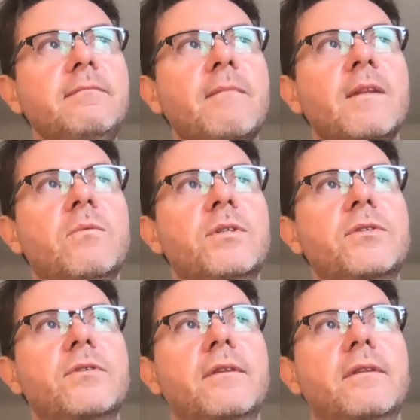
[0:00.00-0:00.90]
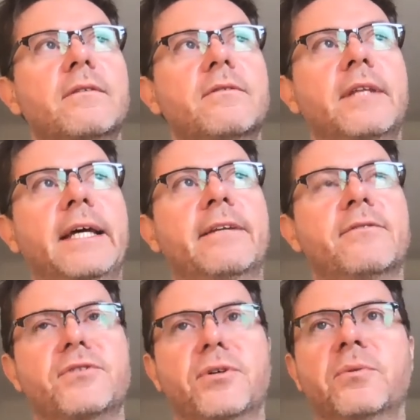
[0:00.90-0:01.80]
which then
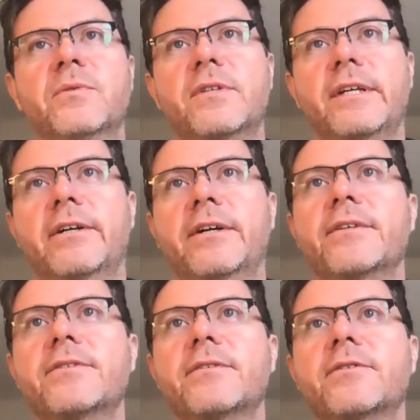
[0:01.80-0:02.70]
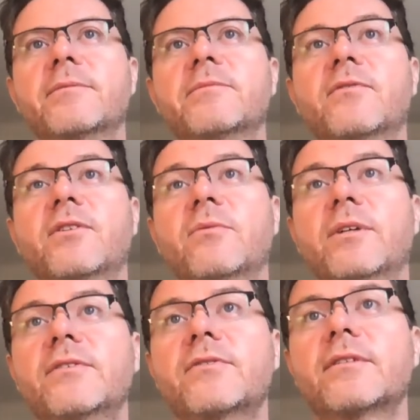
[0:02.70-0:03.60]
zones areas in terms of their
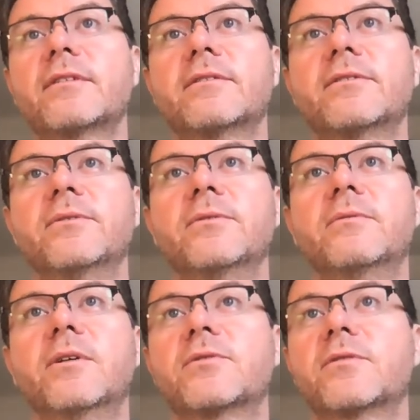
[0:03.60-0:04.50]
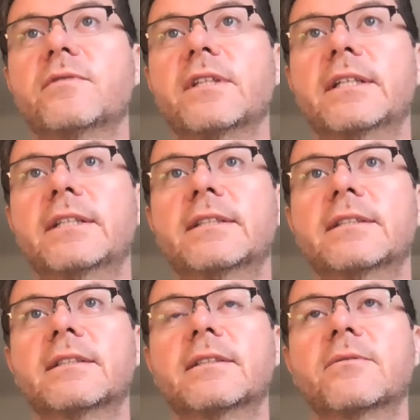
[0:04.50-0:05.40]
risk to coastal flooding
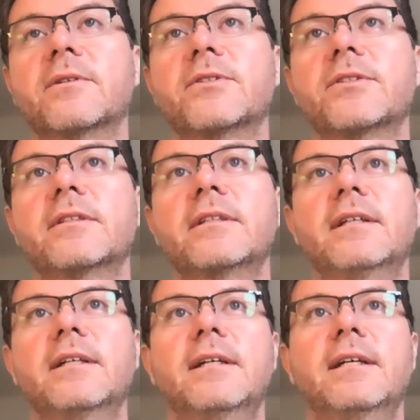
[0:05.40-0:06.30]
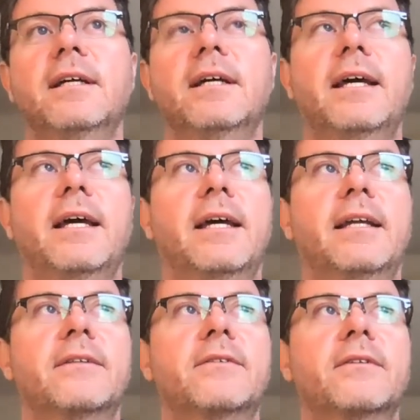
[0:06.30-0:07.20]
and erosion.
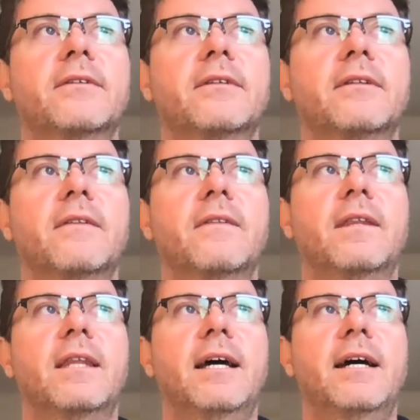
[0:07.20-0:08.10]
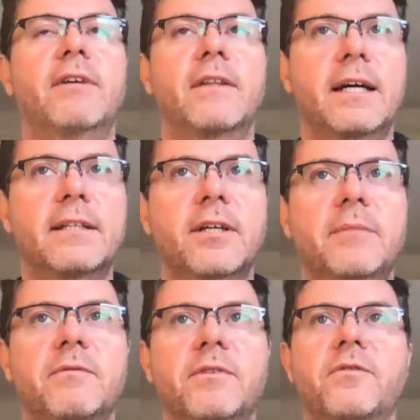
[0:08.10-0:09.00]
And having that
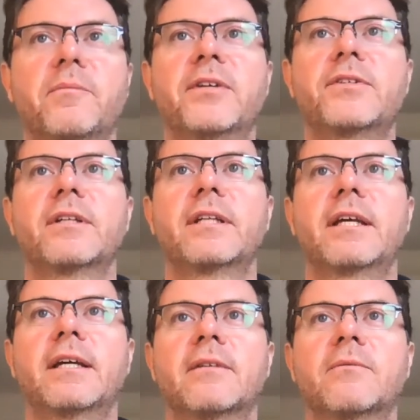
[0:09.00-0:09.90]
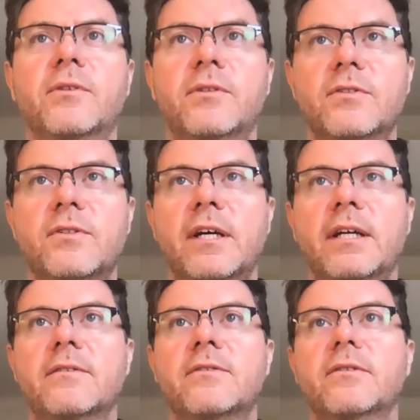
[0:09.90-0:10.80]
type of information at hand with good
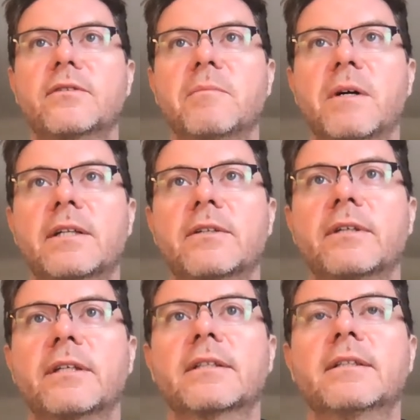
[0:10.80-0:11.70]
science and good monitoring